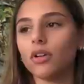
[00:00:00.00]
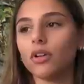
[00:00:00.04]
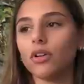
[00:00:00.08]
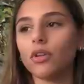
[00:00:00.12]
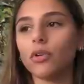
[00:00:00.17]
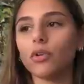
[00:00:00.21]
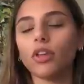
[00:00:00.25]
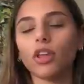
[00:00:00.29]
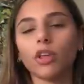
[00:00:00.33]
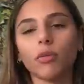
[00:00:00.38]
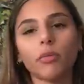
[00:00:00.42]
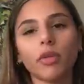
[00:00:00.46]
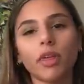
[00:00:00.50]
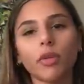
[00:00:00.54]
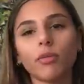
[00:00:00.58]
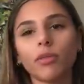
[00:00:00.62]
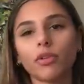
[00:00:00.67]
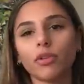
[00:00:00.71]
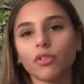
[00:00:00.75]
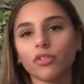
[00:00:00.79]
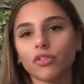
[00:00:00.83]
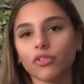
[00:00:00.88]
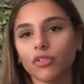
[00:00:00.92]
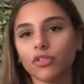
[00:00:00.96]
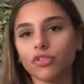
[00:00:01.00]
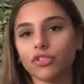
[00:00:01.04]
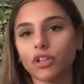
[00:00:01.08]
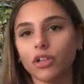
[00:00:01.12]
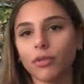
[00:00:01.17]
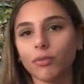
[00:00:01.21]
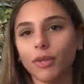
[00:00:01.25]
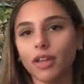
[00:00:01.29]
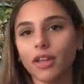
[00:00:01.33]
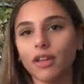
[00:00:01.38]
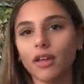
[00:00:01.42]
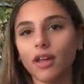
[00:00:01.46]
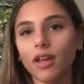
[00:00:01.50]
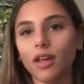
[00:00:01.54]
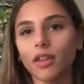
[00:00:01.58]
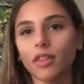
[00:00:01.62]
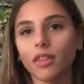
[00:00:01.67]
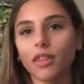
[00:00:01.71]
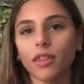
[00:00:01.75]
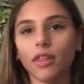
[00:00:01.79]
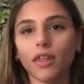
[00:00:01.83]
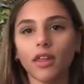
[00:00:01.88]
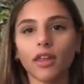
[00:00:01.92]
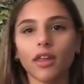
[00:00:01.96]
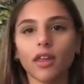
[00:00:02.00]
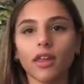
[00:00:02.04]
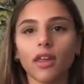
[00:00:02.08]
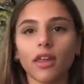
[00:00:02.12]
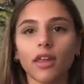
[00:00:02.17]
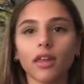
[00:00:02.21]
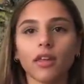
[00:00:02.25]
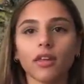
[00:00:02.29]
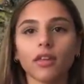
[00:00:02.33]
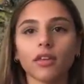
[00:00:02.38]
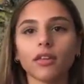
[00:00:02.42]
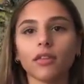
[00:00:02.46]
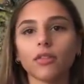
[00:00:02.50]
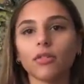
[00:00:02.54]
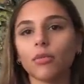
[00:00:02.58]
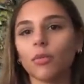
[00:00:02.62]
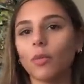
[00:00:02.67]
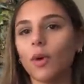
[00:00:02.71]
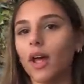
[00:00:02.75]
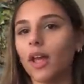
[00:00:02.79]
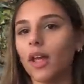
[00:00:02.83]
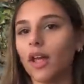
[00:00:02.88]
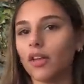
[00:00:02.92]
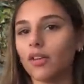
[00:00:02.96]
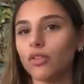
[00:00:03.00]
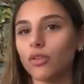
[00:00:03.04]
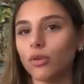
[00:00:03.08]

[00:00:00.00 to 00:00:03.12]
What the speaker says: looking at people on social media and thinking why I